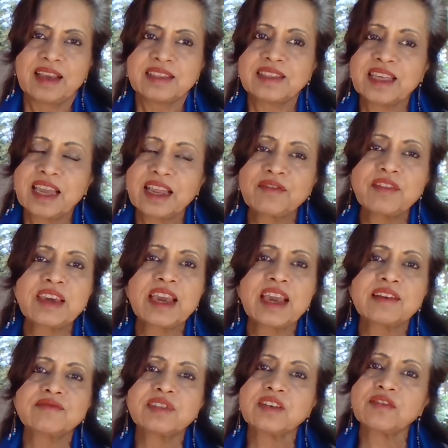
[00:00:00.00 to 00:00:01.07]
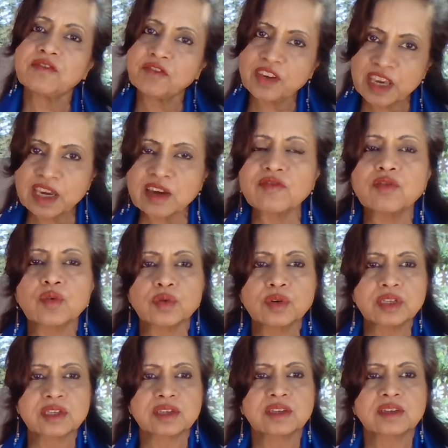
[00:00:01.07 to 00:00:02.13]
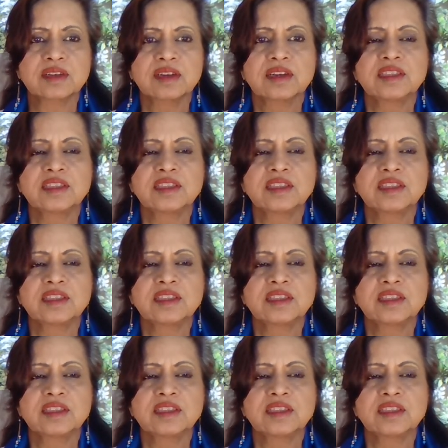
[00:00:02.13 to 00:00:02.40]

Then we have the weak force.